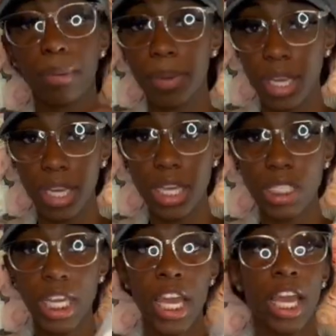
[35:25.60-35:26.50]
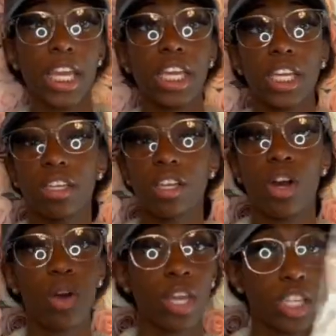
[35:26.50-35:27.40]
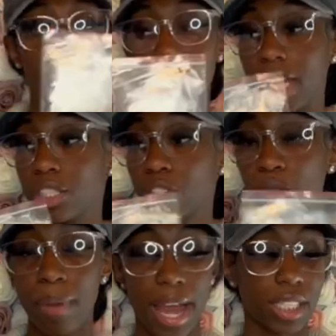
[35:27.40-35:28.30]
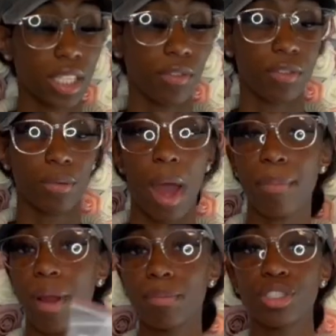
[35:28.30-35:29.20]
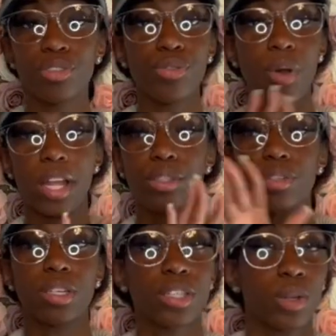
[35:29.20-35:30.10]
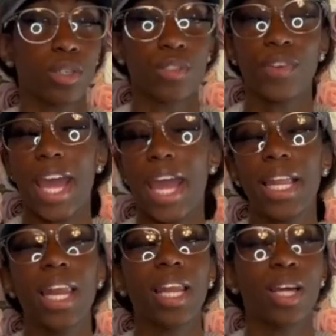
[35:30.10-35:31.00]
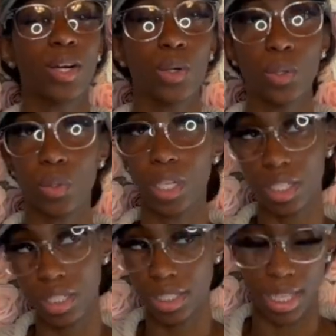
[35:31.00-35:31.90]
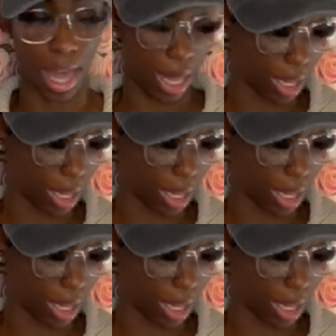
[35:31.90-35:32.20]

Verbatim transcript: piece. Go get you like two packs of them. I promise you, you won't have to do your toes for a long time.